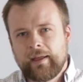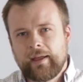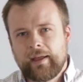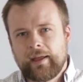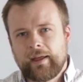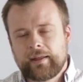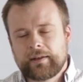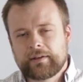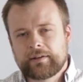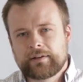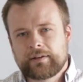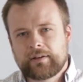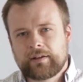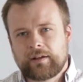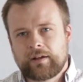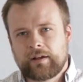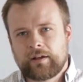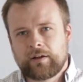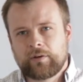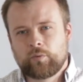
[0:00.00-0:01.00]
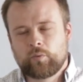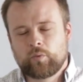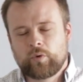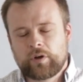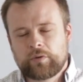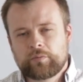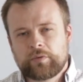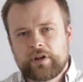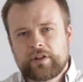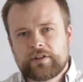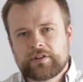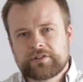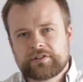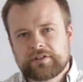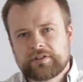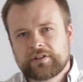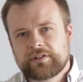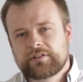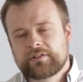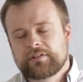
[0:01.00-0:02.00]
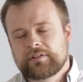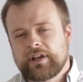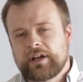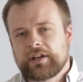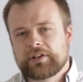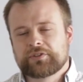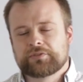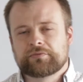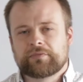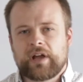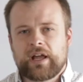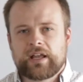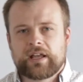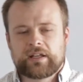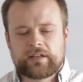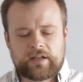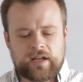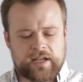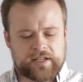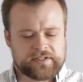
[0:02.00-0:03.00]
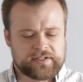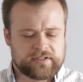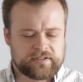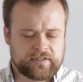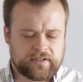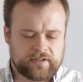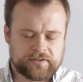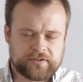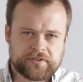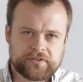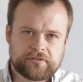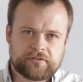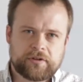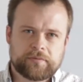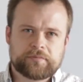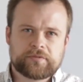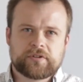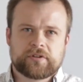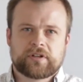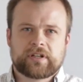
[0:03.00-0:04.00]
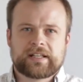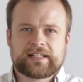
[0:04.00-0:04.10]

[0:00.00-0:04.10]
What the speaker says: And one way that you can do that is recognizing that Scripture